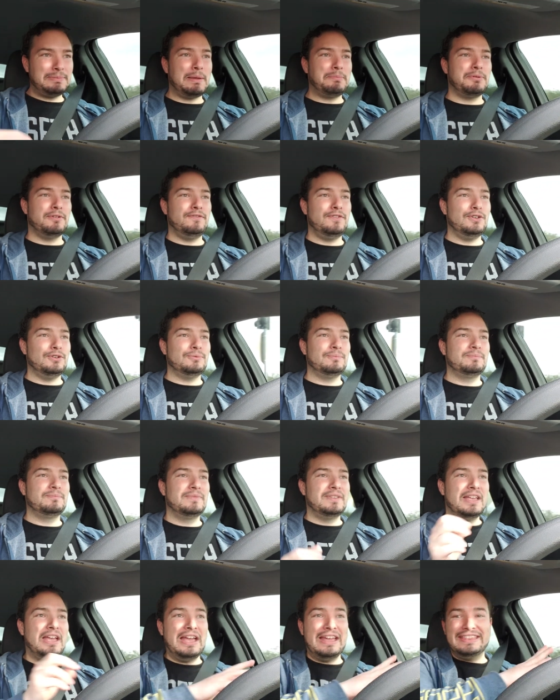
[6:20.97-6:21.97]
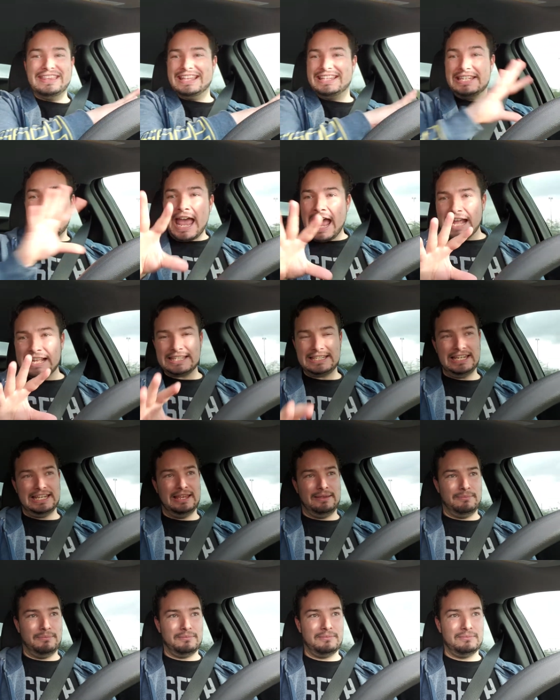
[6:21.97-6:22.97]
pay-per-view, the Tag
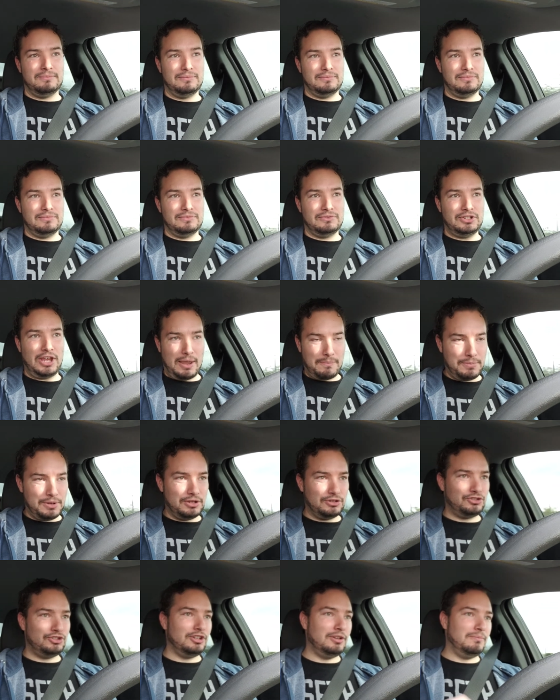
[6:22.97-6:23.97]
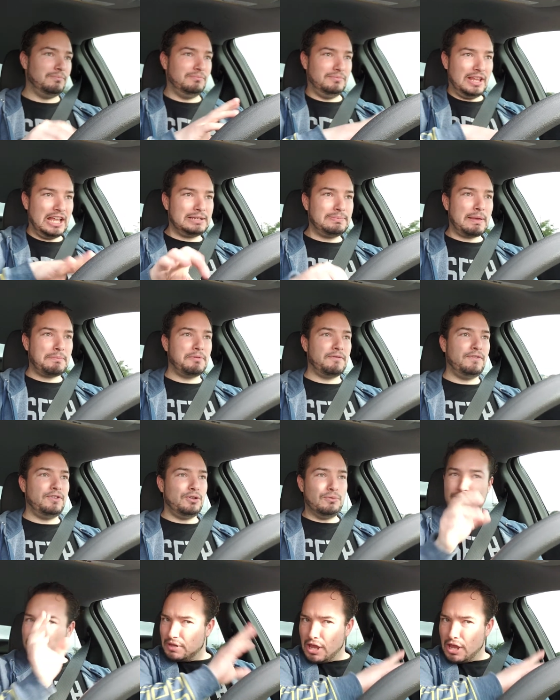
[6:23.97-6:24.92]
Team Championship. Next pay-per-view,